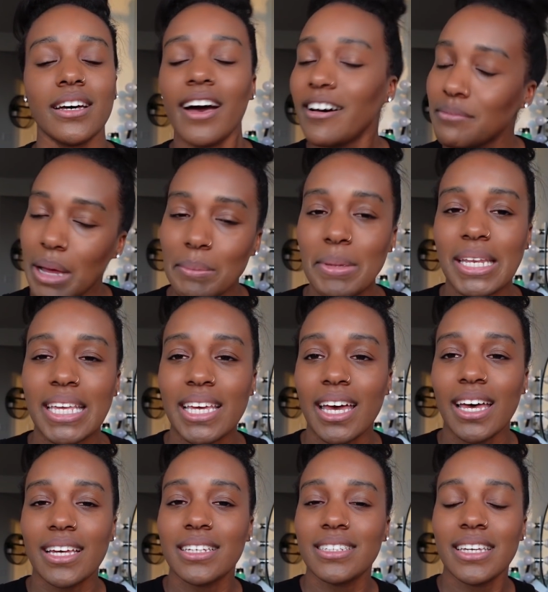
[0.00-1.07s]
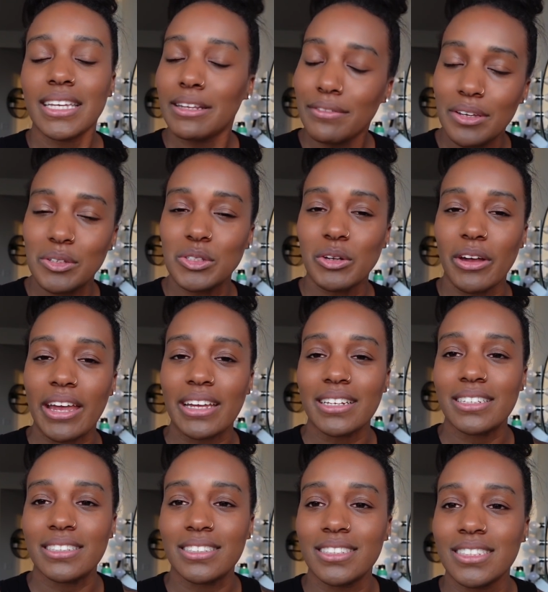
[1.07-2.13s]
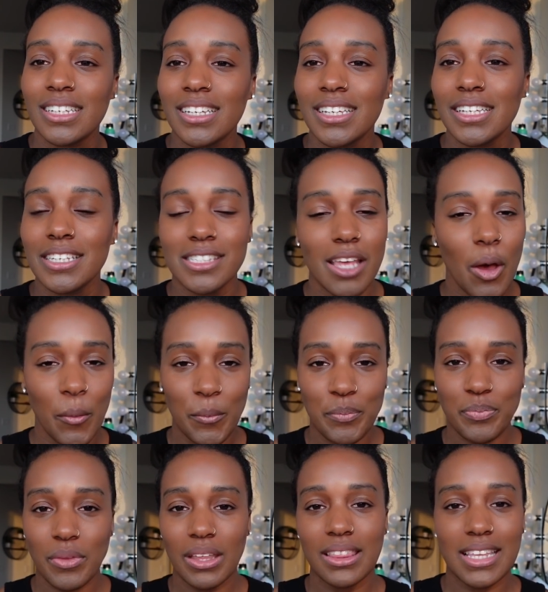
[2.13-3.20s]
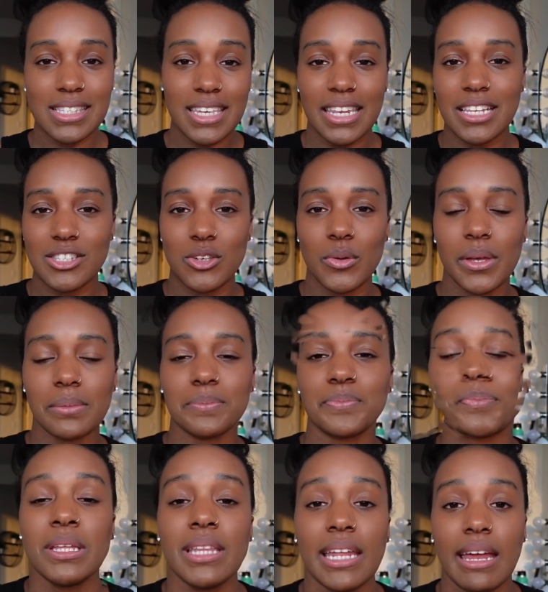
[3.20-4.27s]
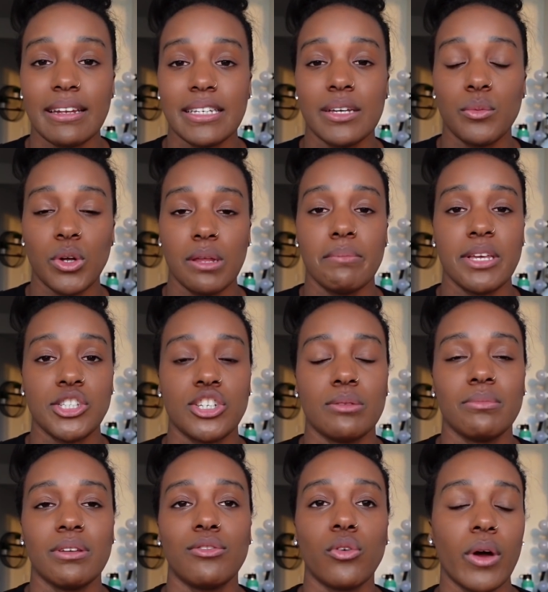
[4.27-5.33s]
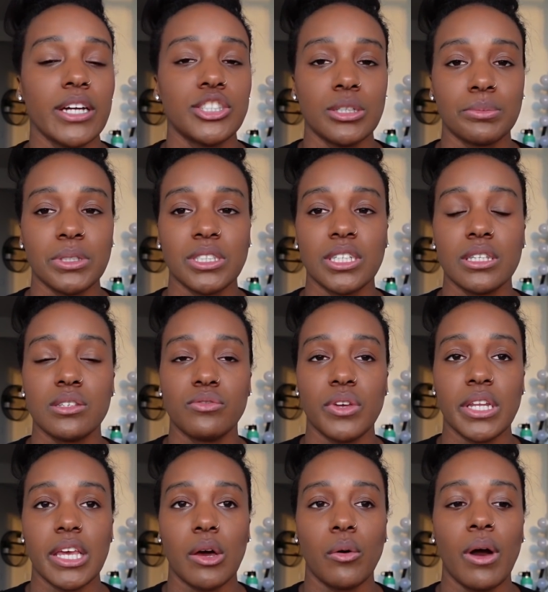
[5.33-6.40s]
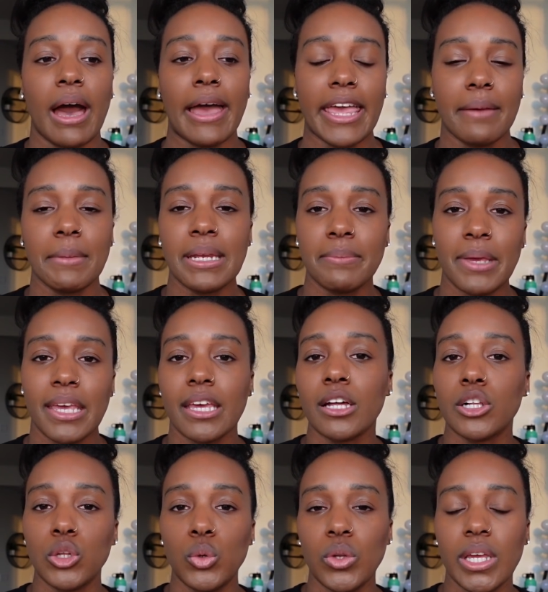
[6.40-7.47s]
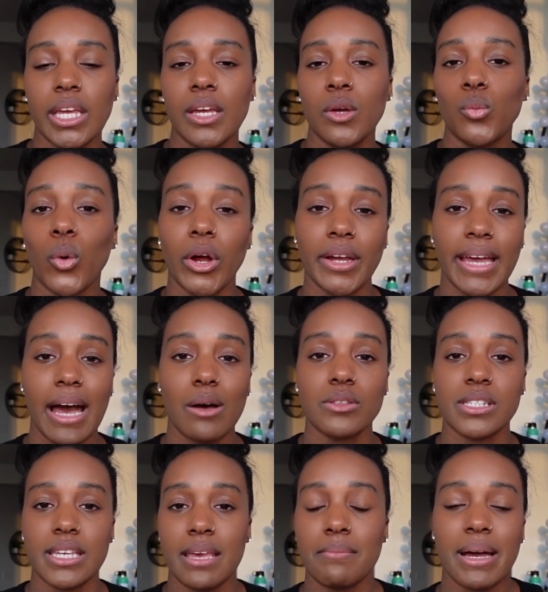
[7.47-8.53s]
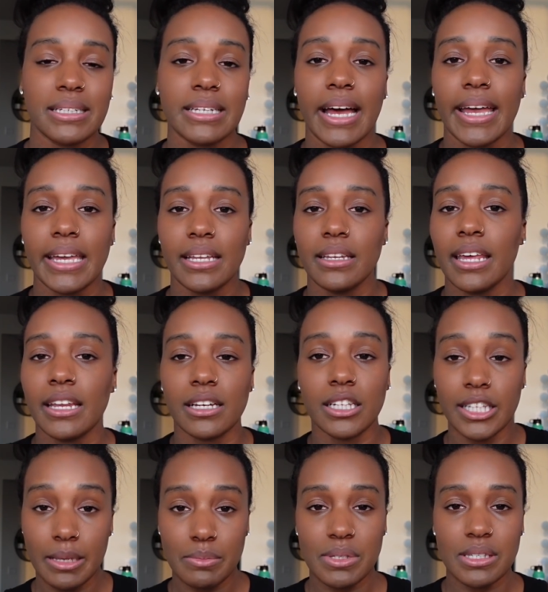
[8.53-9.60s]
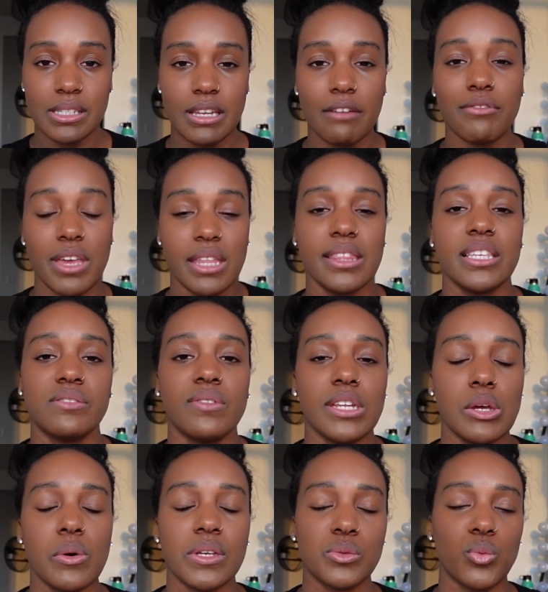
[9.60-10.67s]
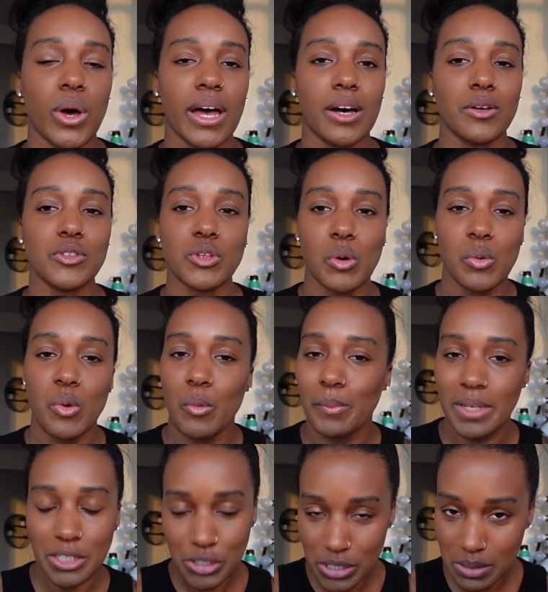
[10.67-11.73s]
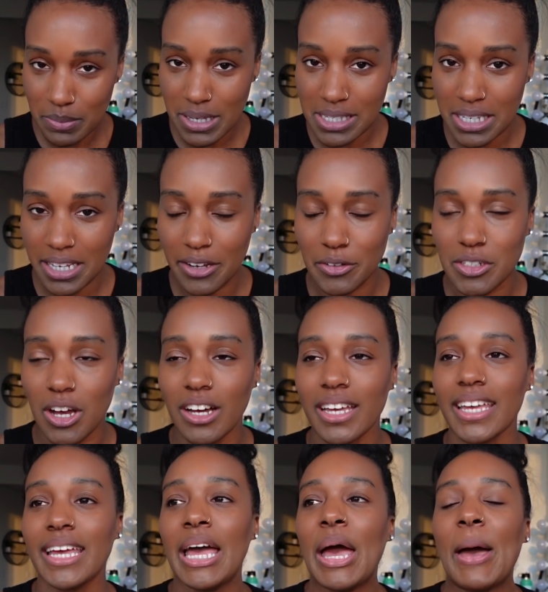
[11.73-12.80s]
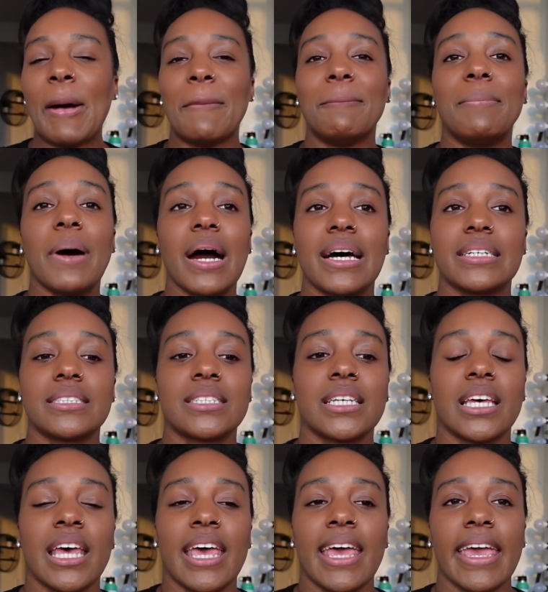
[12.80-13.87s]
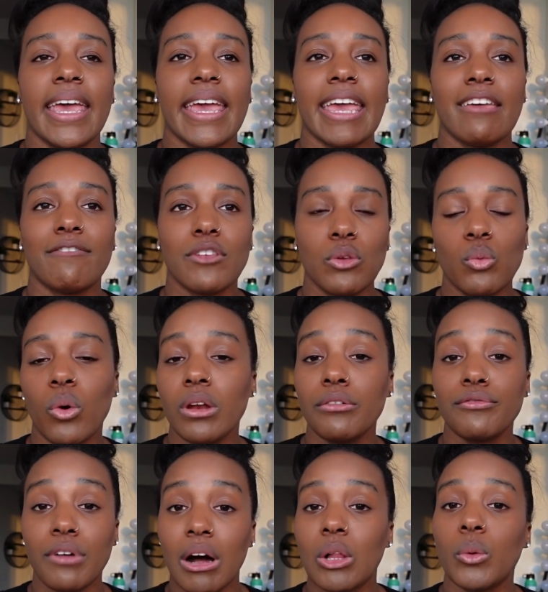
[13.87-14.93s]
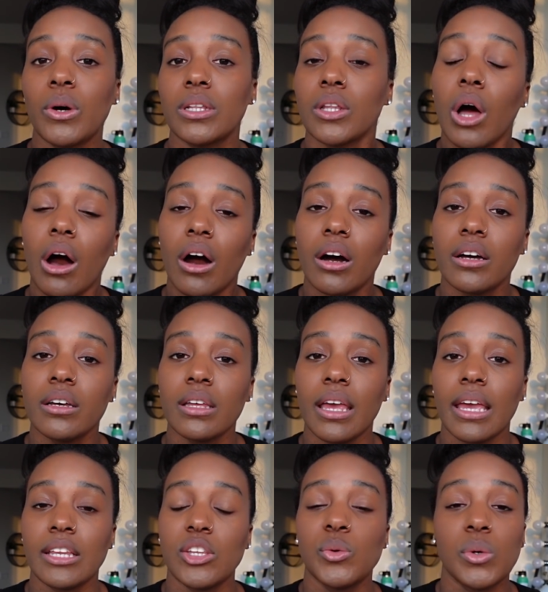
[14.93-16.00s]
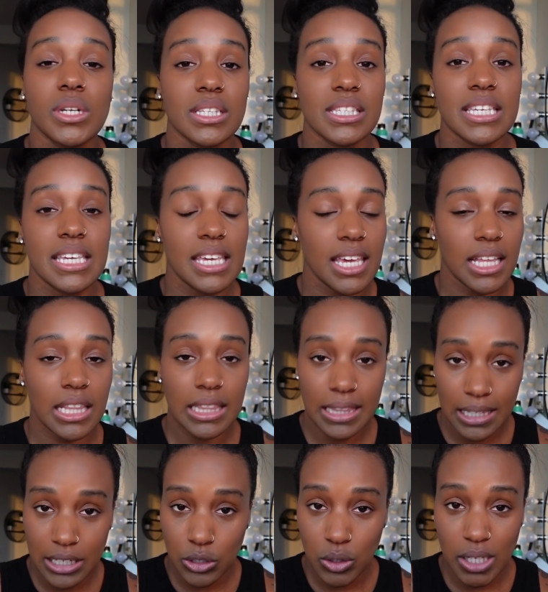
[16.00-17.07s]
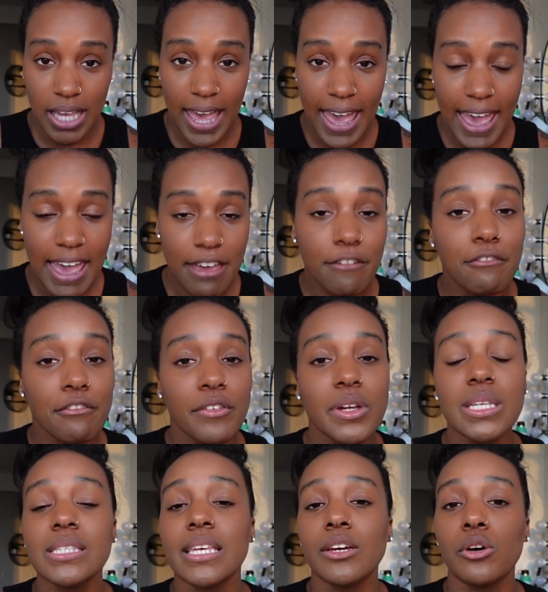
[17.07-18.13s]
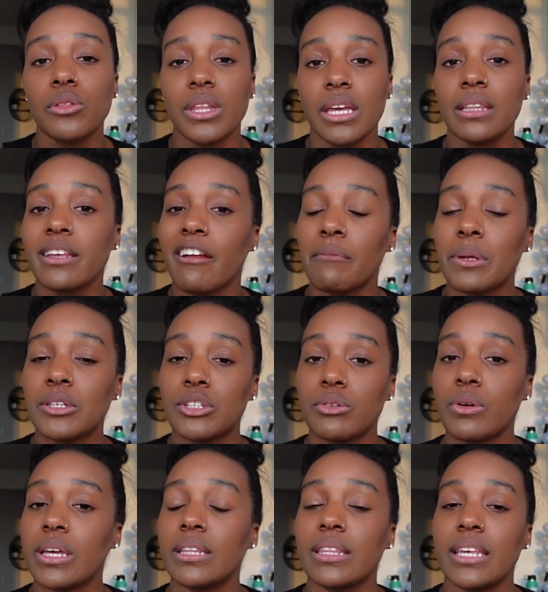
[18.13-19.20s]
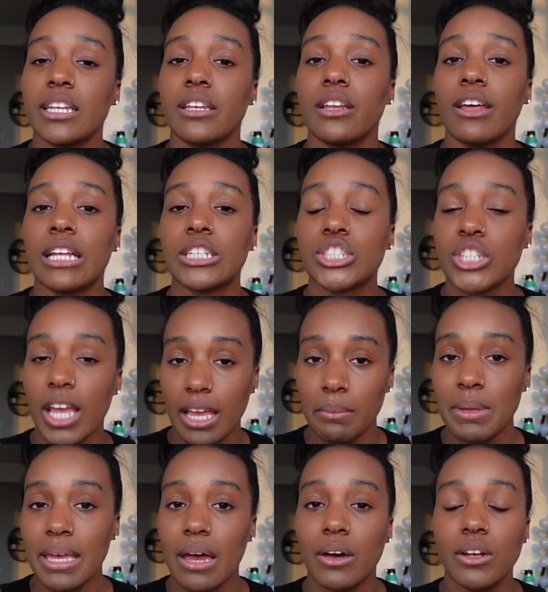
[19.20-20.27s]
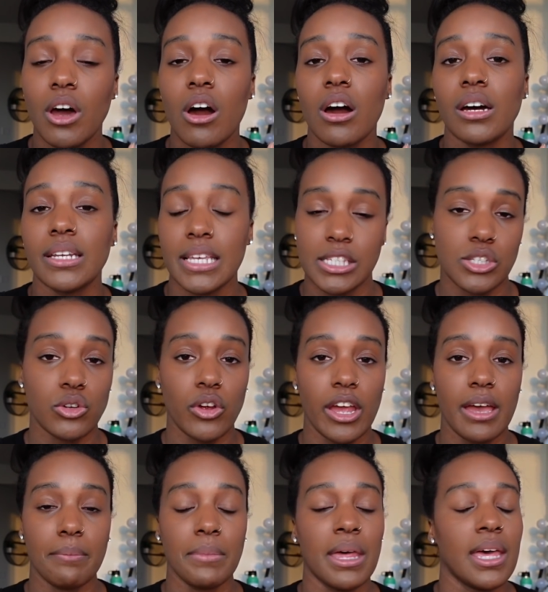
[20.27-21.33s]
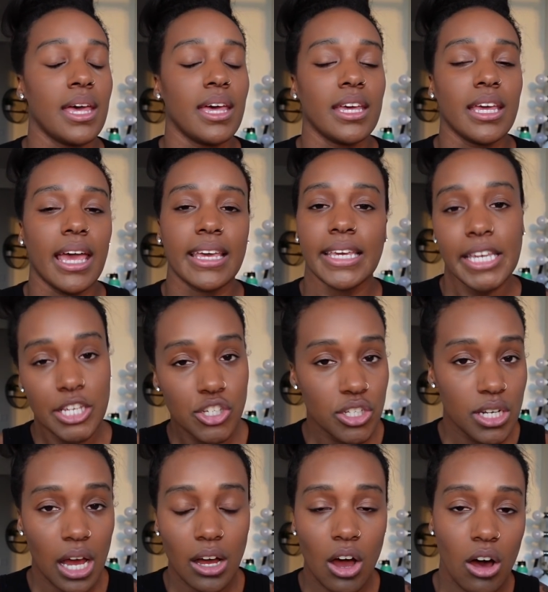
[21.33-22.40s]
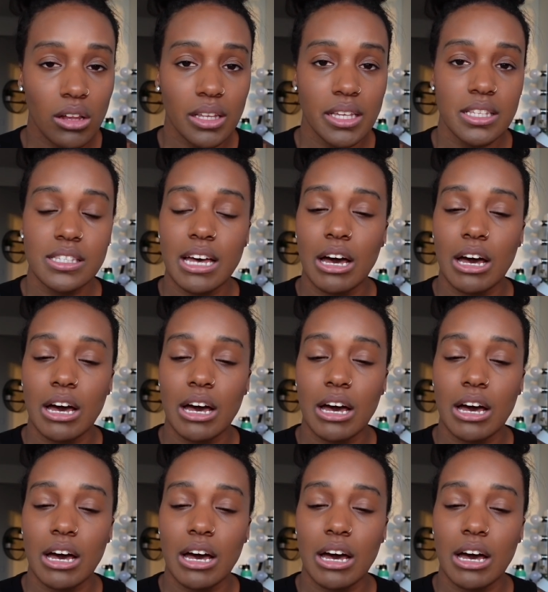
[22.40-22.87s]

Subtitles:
of my mini cut, and it feels great. So let's get into it. Something that I did want to mention before I jumped into this video, I am going to be including workouts in my diet and clips and stuff in this video as well, so it won't be just me sitting here talking. But If you want to follow along and you want to see literally every single thing that I've been doing, then check me out on Instagram. Keisha.Collins,